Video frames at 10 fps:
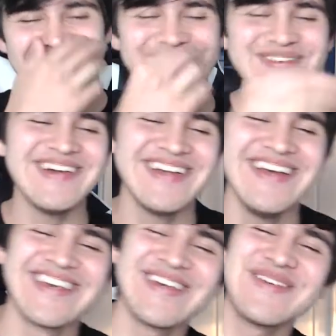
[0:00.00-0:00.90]
you're
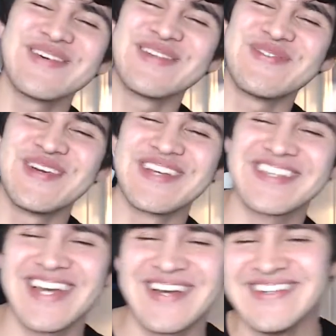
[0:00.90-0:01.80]
here for the first
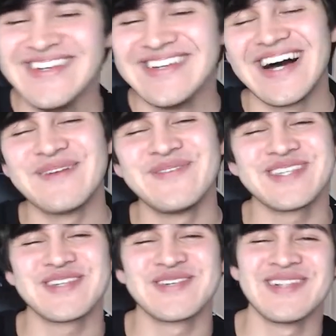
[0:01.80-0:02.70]
time, I
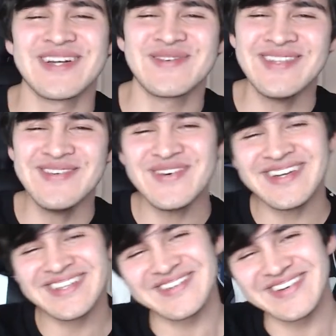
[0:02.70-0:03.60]
bet you're like, what the fuck
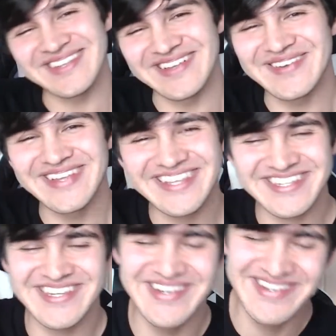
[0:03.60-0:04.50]
is going on with
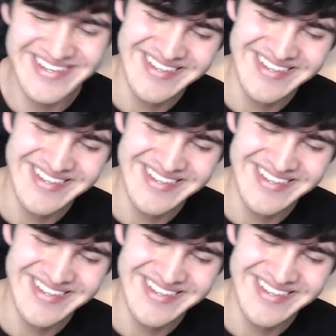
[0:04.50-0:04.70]
this dude?